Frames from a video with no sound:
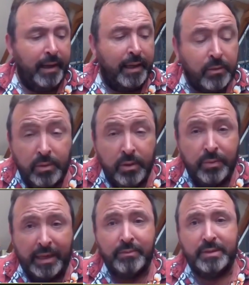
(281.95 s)
And all
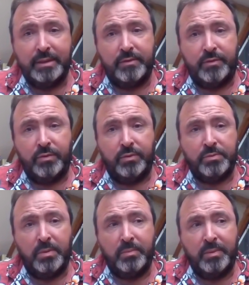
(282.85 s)
around us, of
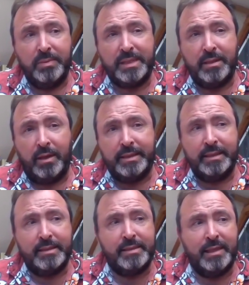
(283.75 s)
course, what we were
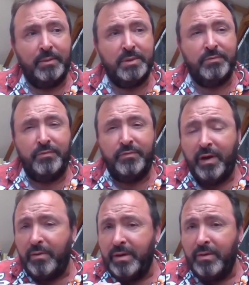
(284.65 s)
starting to see was
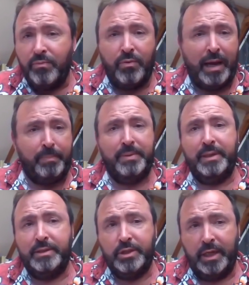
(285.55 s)
very
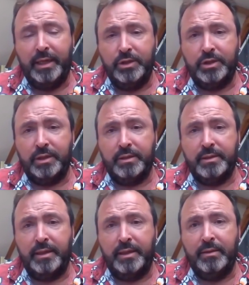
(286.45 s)
rapid
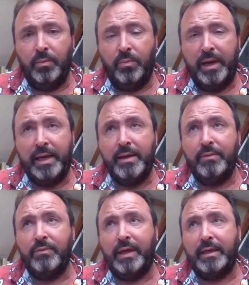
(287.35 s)
changes in the
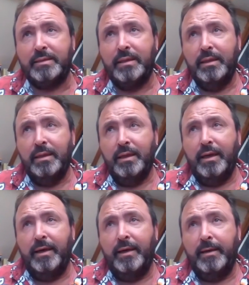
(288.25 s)
way that
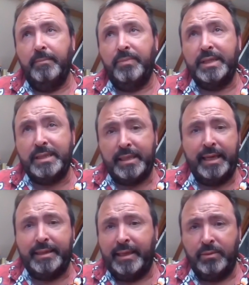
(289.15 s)
the
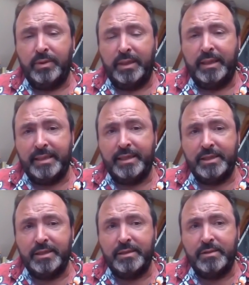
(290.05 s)
state and
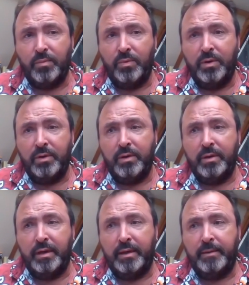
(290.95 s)
organizations
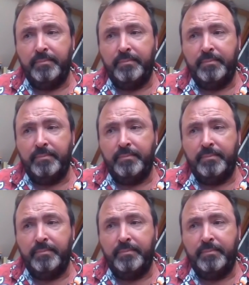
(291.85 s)
were